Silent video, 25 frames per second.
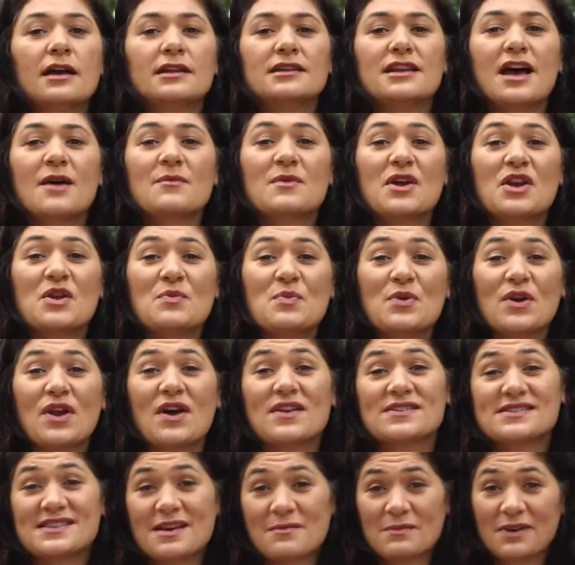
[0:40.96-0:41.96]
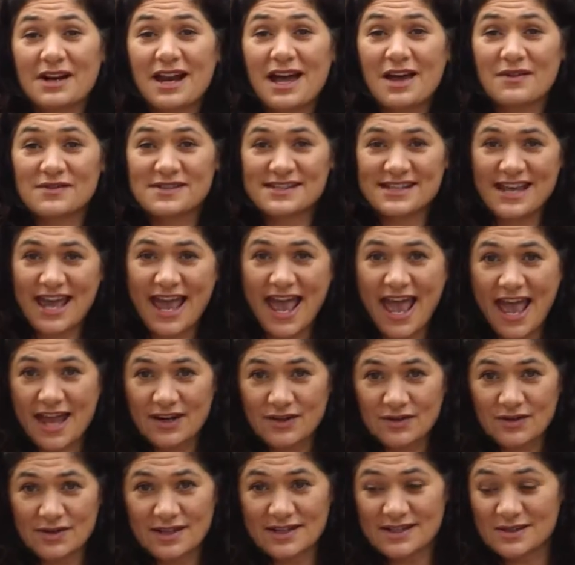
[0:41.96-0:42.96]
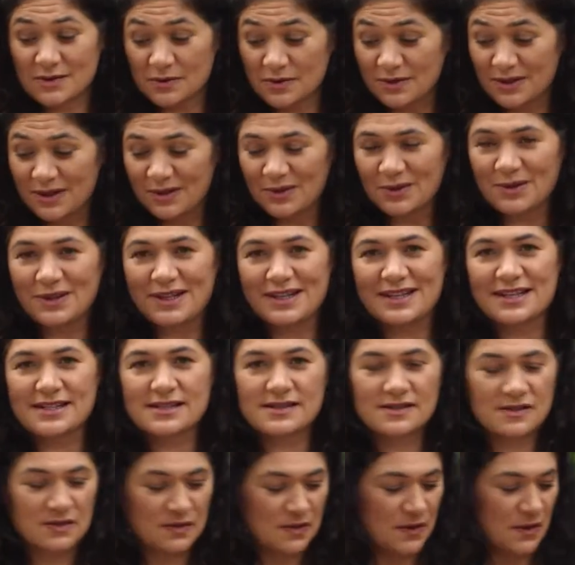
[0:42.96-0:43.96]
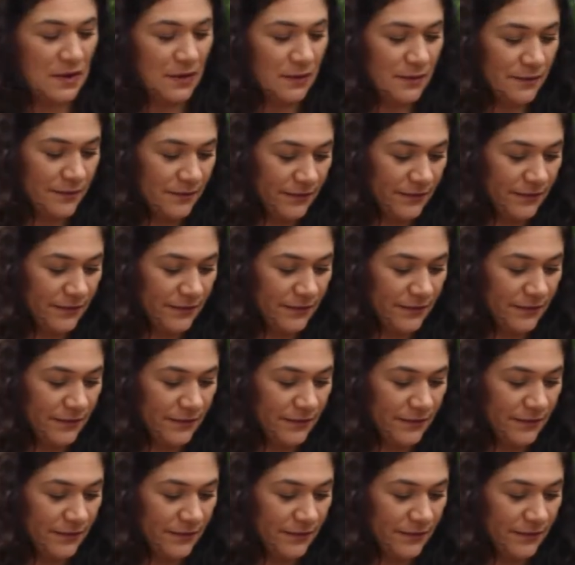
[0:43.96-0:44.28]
Now I'm going to put on some gloves to handle this this soil.